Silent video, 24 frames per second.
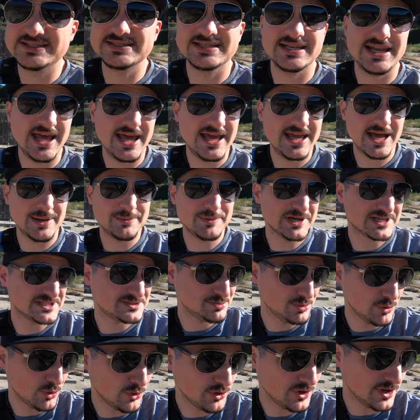and today I'm
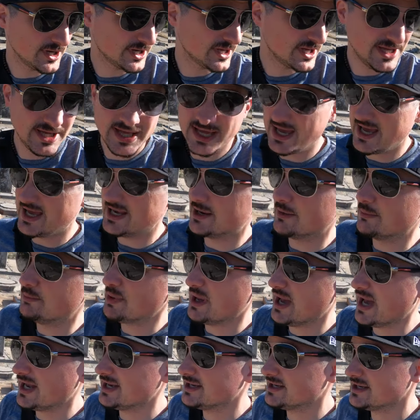exploring an
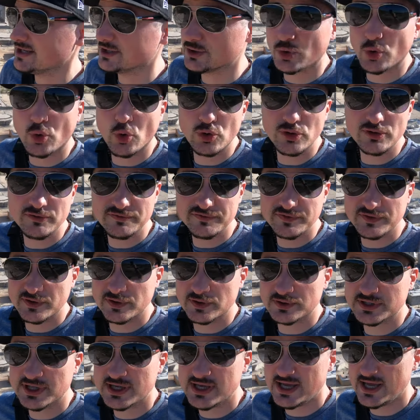abandoned oil
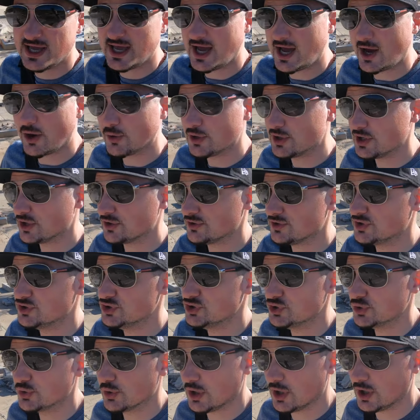field out here in the
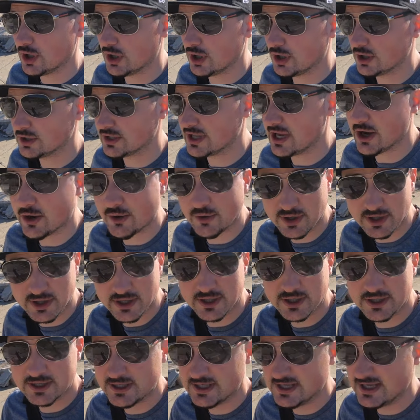Newhall
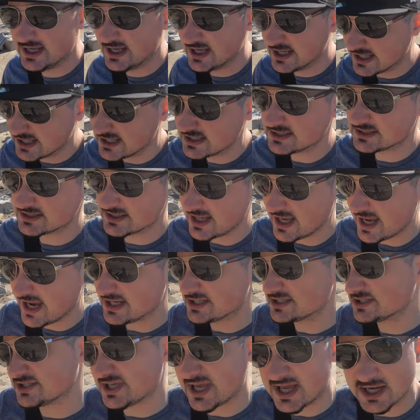area /
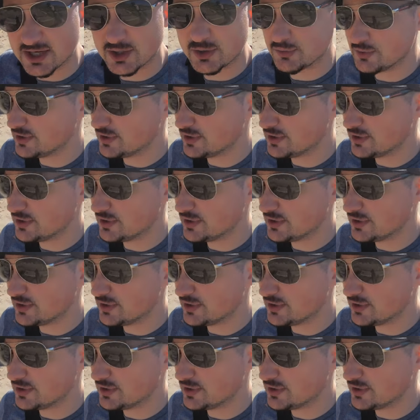Santa